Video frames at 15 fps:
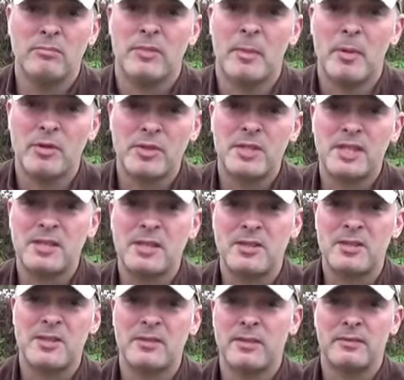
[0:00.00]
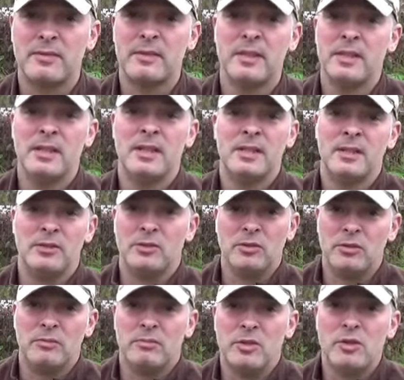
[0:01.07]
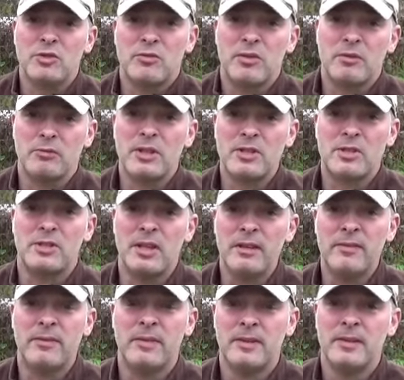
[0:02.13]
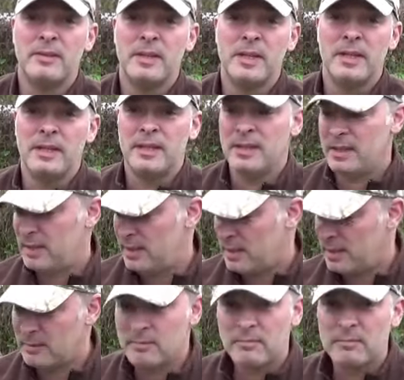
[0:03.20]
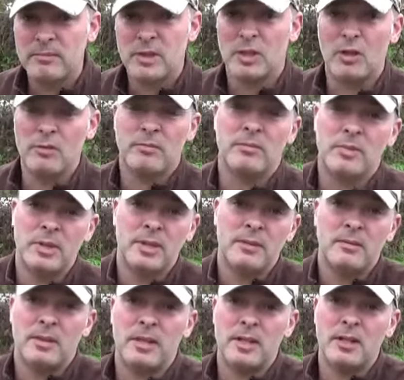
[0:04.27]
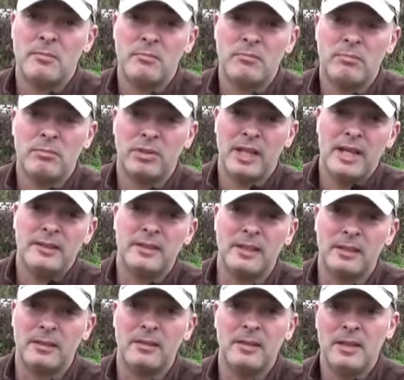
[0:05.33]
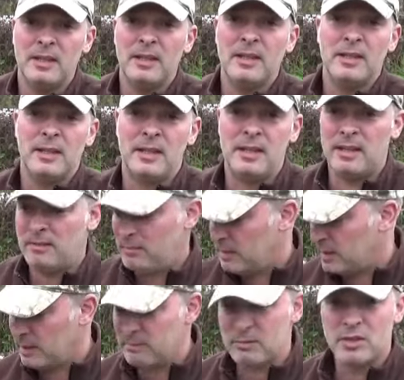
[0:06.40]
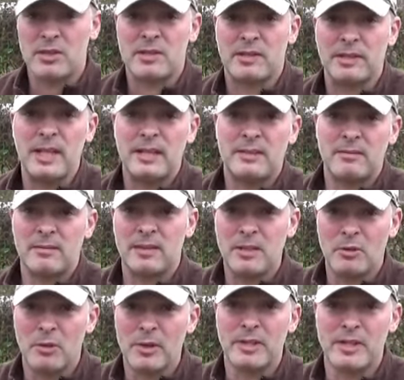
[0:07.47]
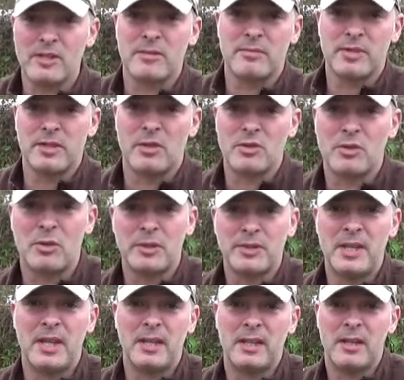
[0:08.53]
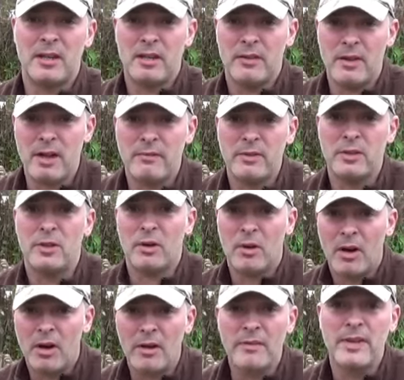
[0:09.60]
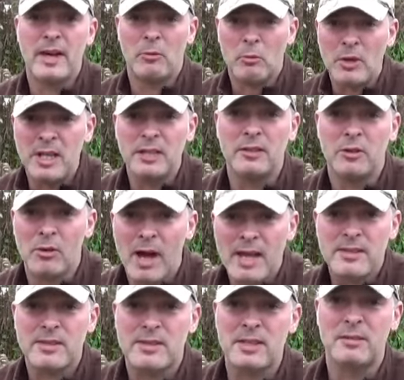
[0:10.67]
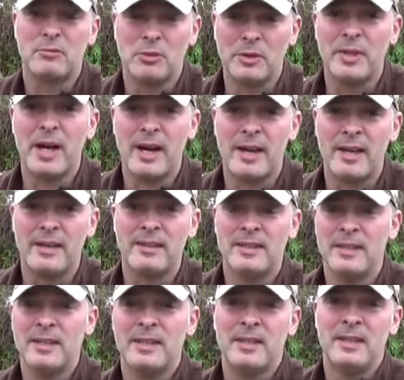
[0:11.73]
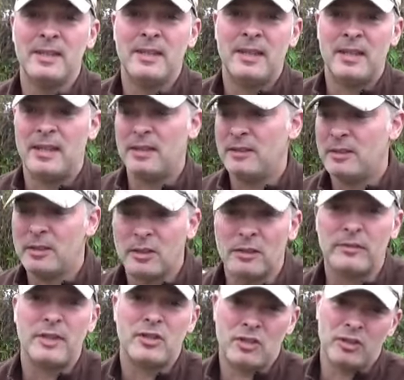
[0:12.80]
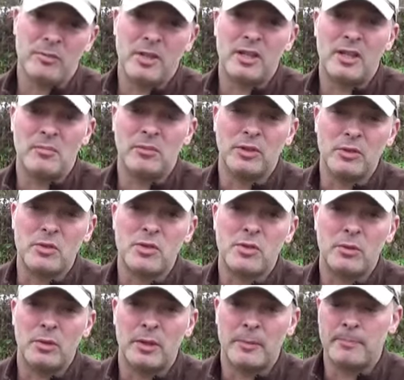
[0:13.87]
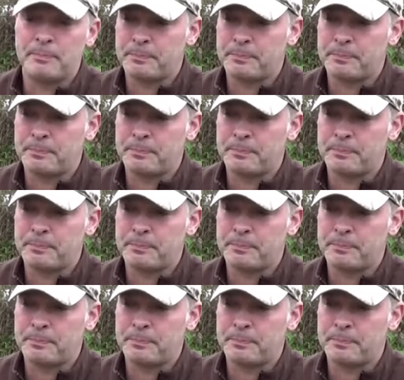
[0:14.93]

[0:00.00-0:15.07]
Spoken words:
about 6 inches of nutrient-rich stuff and, plant in it. And just let the organisms in the soil take care of, all of that weed and grass and stuff will die. And it'll eventually become loose soil.